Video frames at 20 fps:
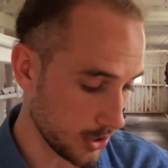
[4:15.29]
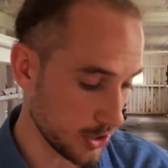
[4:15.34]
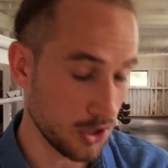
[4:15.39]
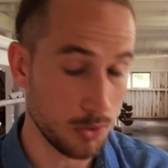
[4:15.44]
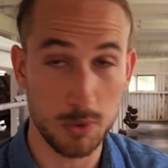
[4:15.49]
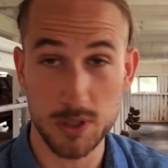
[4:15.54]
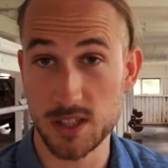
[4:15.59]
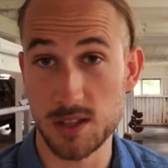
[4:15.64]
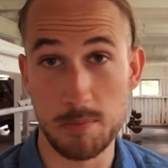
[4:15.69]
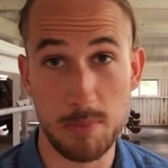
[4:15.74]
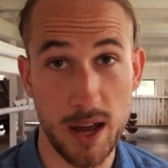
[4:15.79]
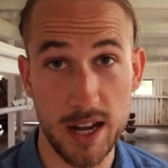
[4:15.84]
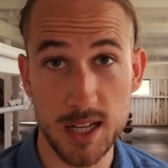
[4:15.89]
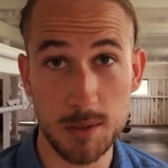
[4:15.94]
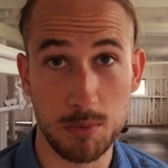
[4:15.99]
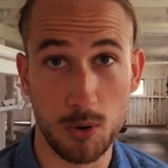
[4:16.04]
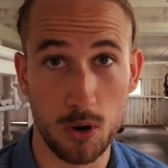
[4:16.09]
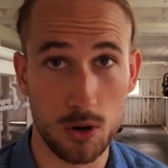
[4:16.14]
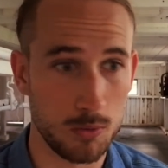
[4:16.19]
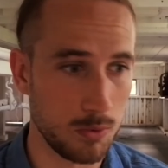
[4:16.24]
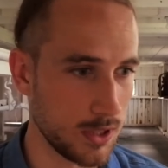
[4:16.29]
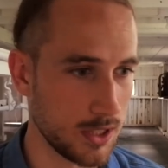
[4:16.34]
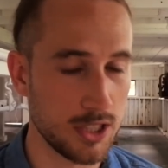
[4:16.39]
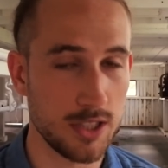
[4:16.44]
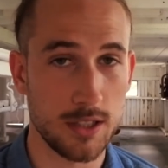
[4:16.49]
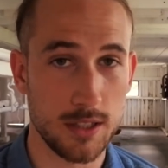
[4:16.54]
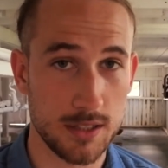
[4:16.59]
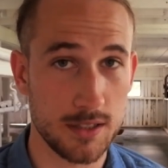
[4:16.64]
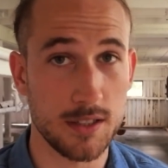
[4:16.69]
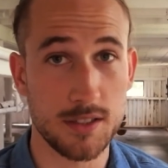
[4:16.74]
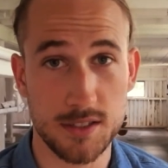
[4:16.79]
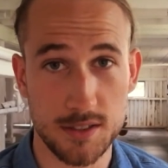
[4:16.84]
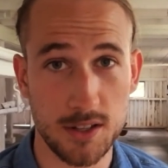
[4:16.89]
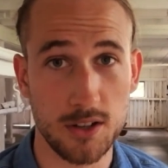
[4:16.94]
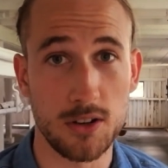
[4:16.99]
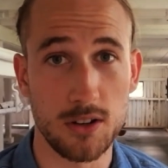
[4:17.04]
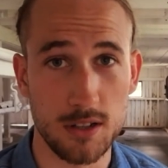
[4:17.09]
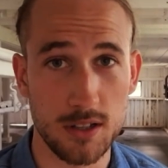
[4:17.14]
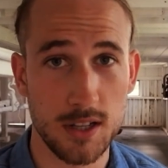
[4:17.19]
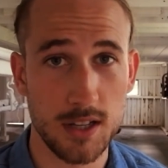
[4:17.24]
also with the penny board, which is
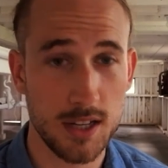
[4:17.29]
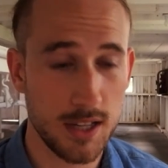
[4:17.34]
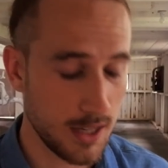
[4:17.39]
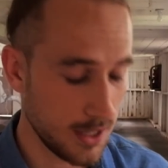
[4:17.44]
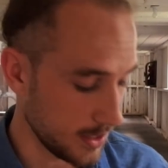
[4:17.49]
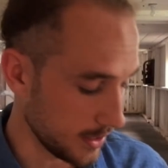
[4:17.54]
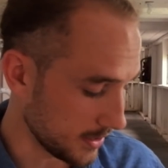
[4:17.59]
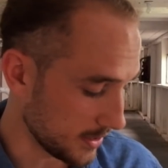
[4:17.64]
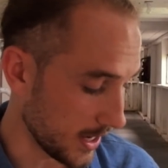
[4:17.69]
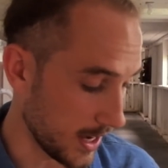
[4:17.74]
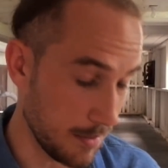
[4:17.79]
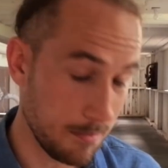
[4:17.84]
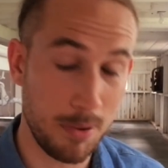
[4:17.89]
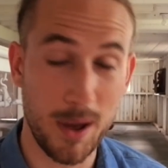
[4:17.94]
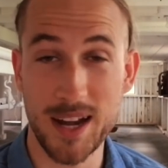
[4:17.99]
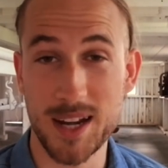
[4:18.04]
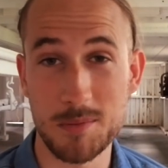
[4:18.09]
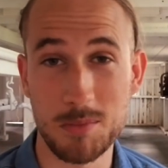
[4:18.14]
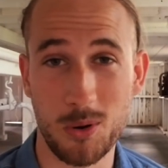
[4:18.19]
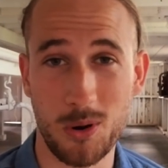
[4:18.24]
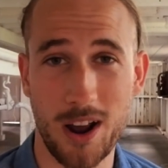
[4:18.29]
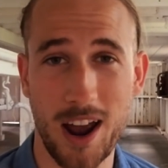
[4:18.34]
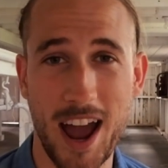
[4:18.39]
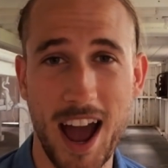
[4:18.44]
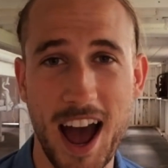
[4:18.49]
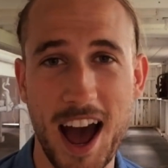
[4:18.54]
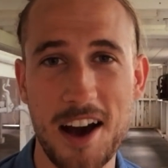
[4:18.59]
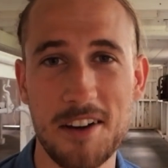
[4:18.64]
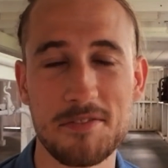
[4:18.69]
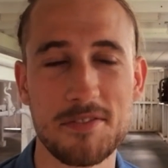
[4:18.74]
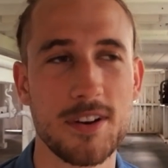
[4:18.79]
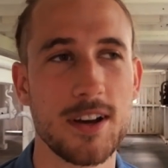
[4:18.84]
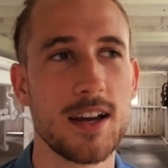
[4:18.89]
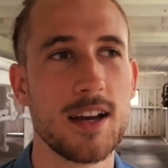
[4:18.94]
still the same penny board I have.